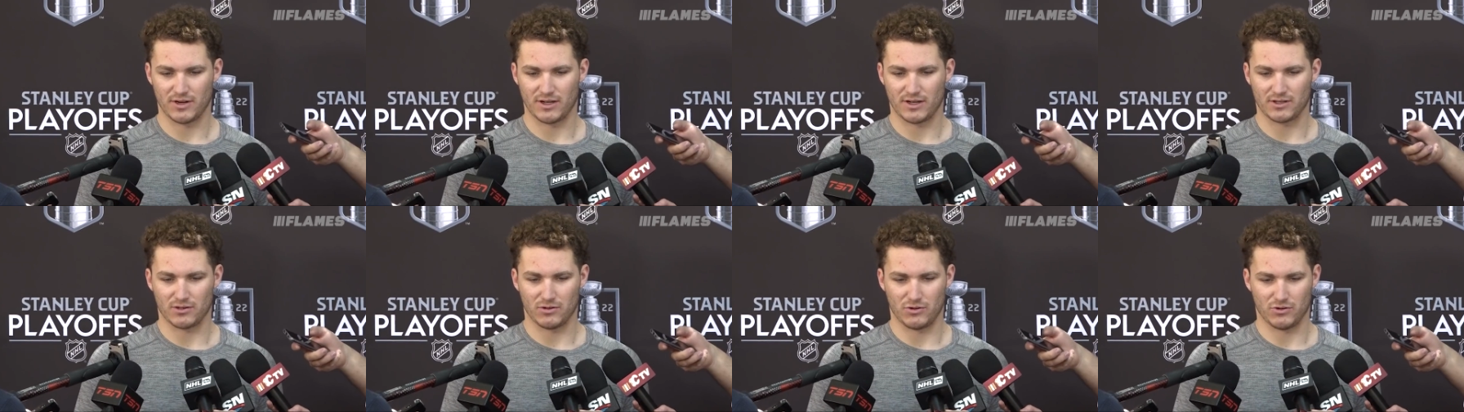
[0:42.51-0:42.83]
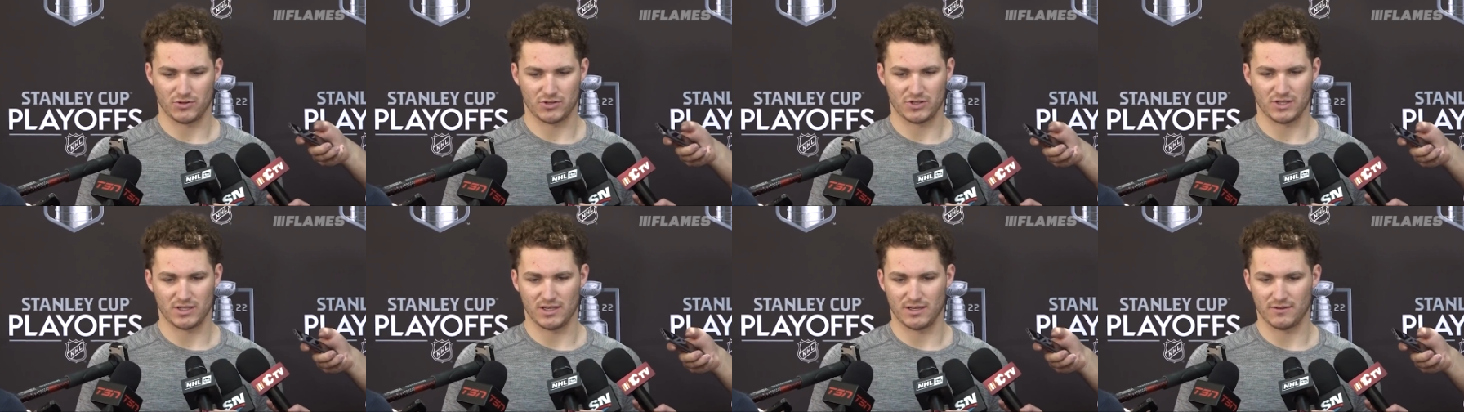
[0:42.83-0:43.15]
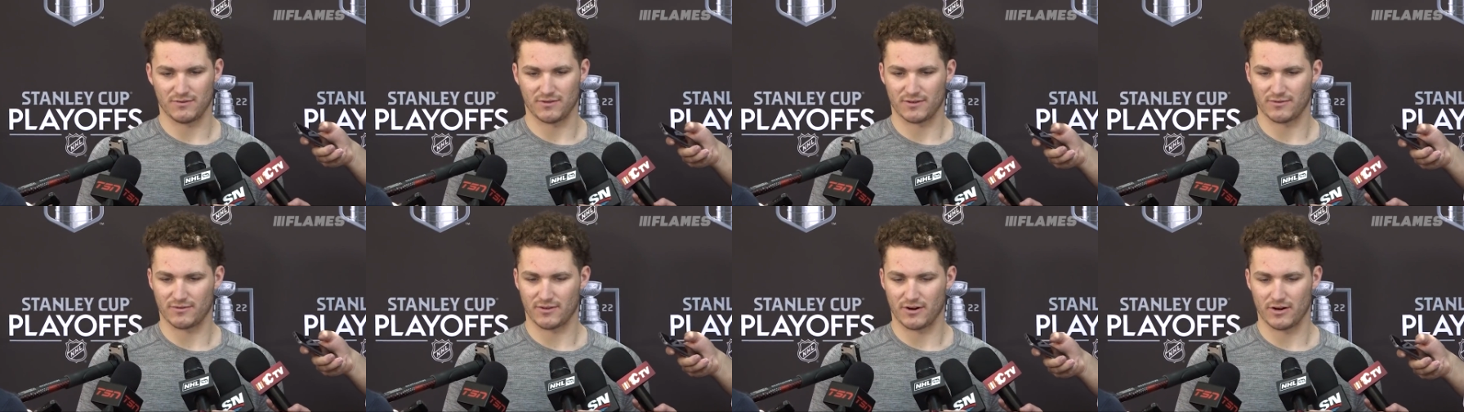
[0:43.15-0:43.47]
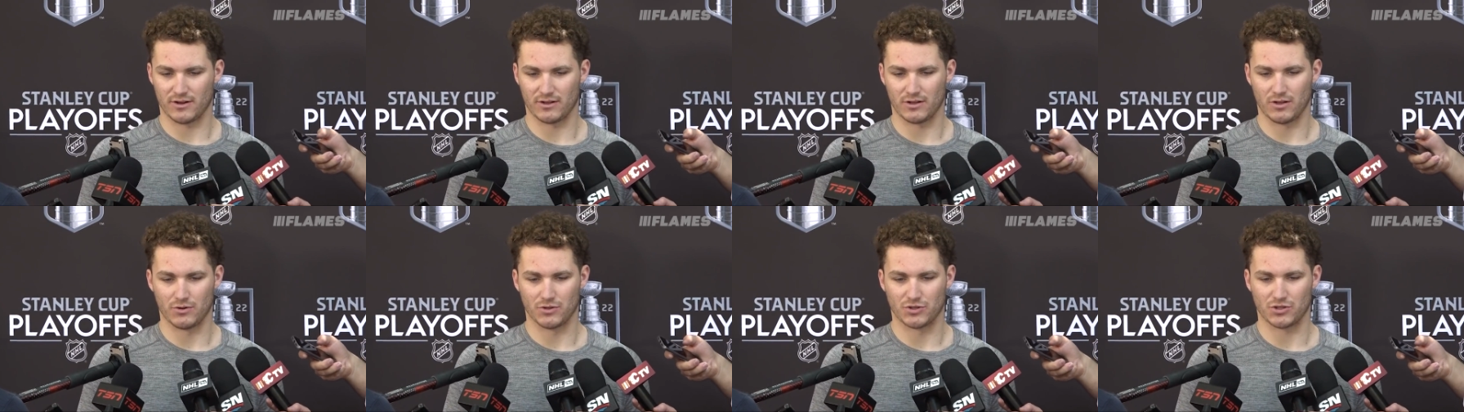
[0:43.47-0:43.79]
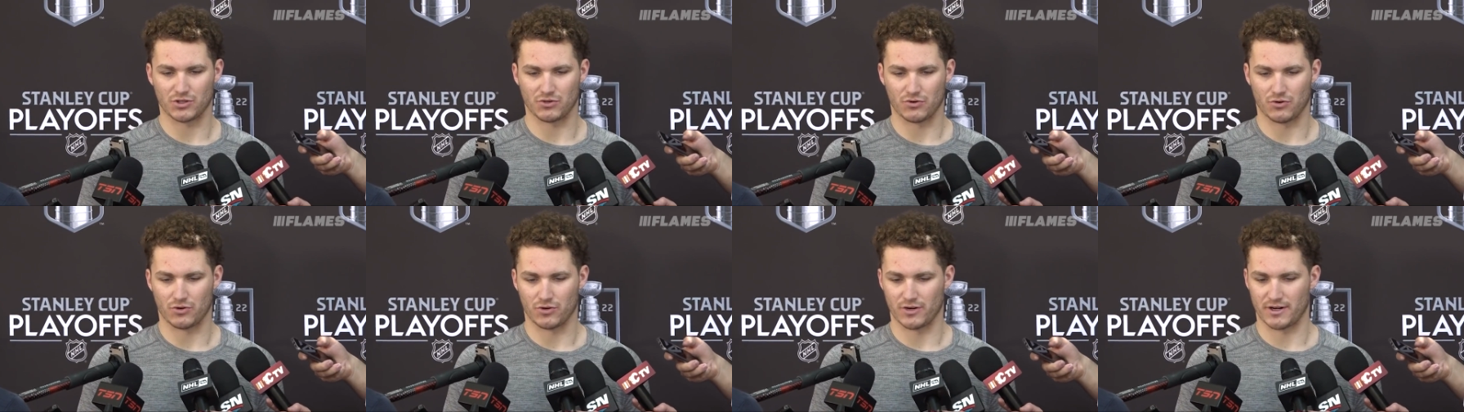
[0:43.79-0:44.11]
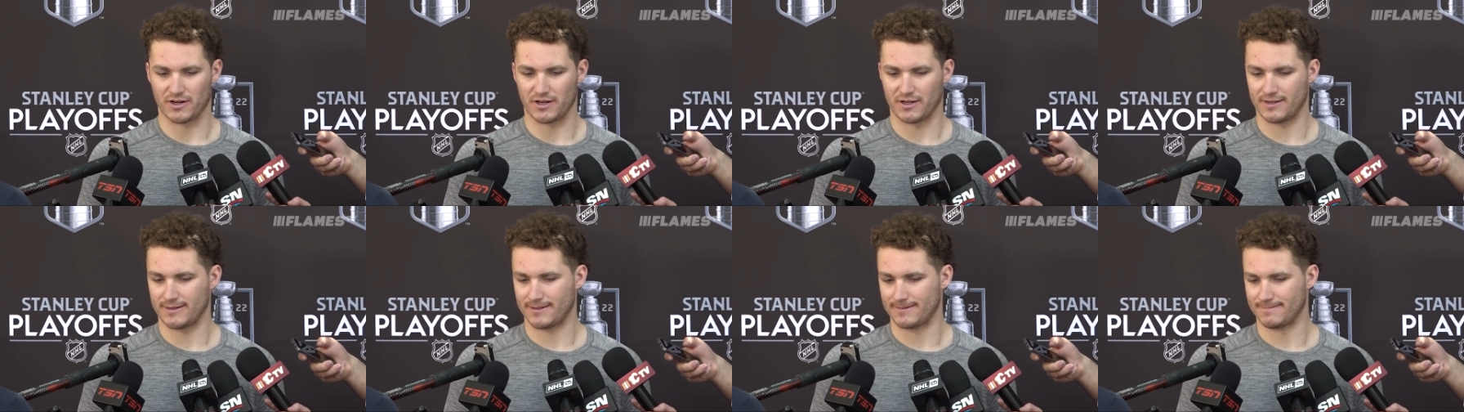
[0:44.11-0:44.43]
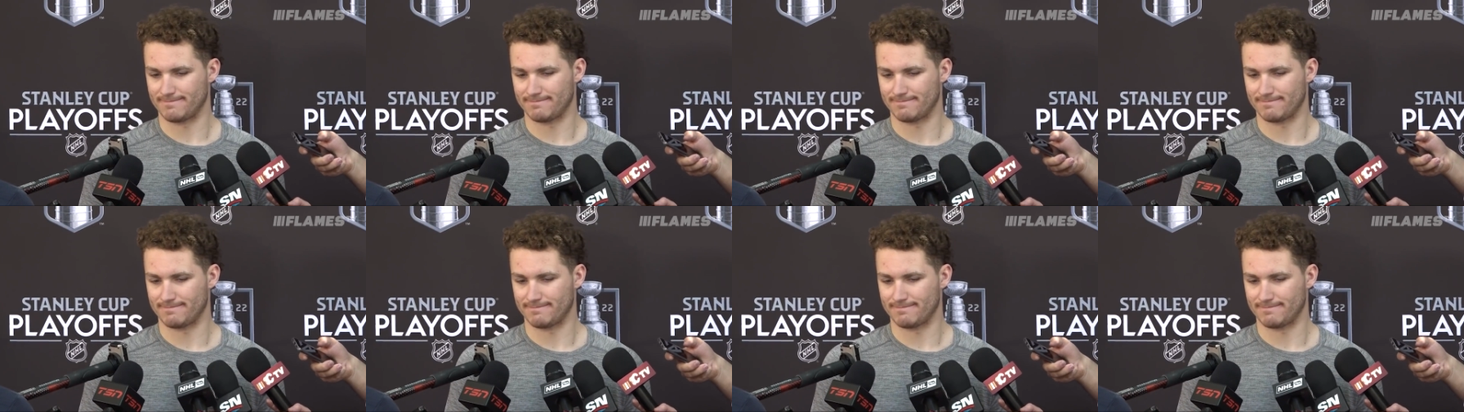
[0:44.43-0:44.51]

close to even, very low scoring,